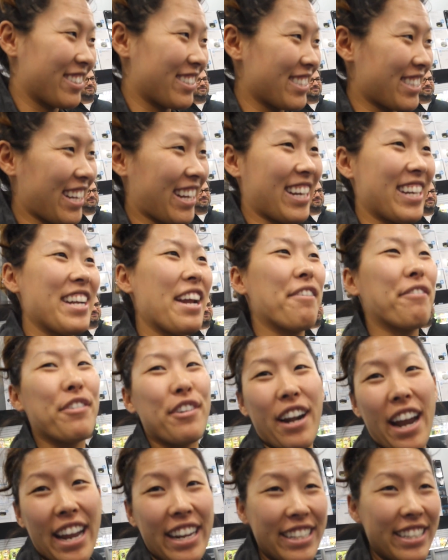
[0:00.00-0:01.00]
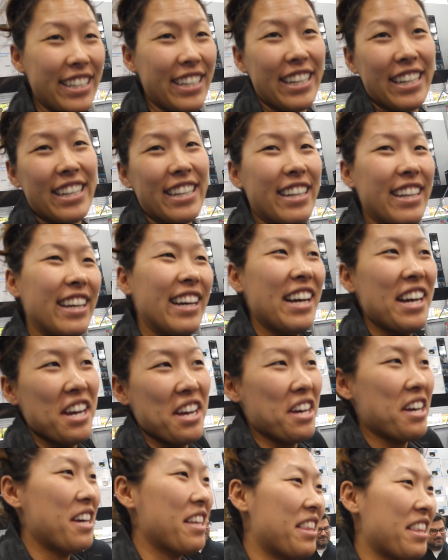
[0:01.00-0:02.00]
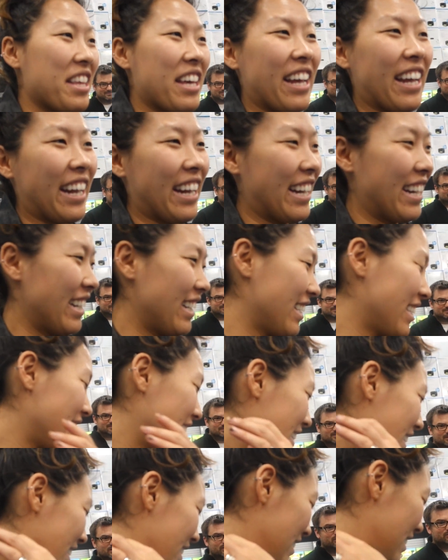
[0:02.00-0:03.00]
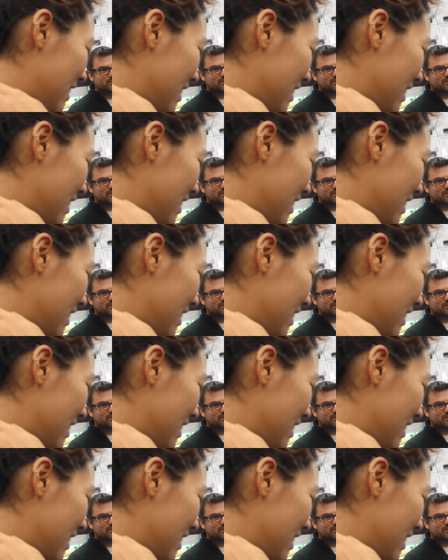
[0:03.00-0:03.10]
which just like a never-ending thing. Got,